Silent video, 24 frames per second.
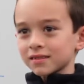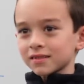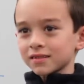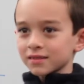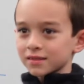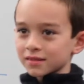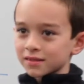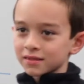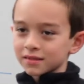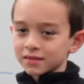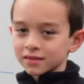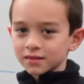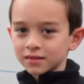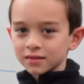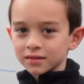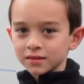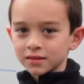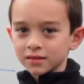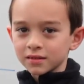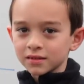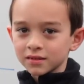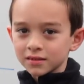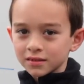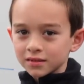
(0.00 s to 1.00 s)

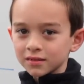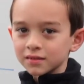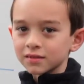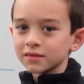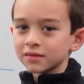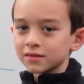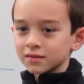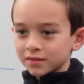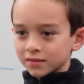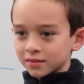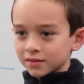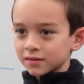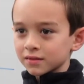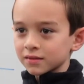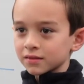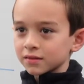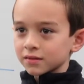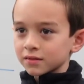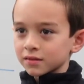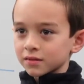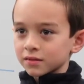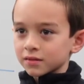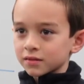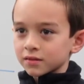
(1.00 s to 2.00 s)

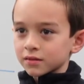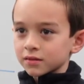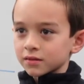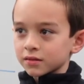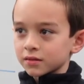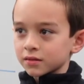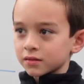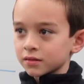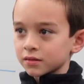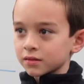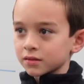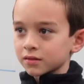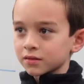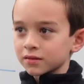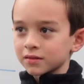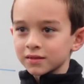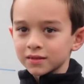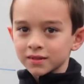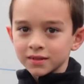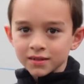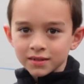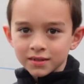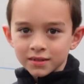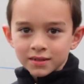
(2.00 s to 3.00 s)

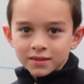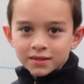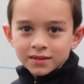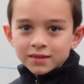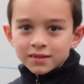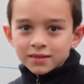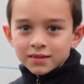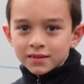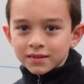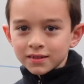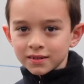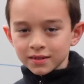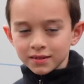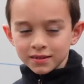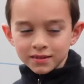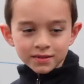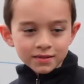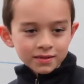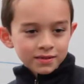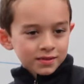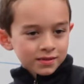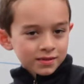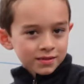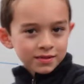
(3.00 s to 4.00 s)

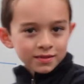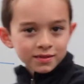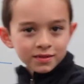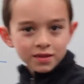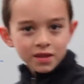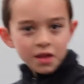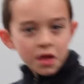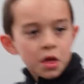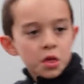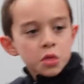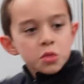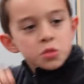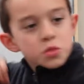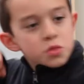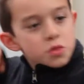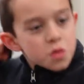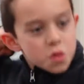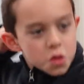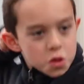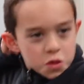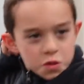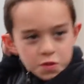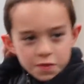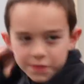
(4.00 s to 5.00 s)

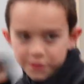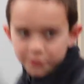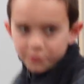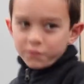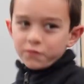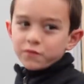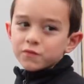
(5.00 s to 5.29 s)
(not speaking)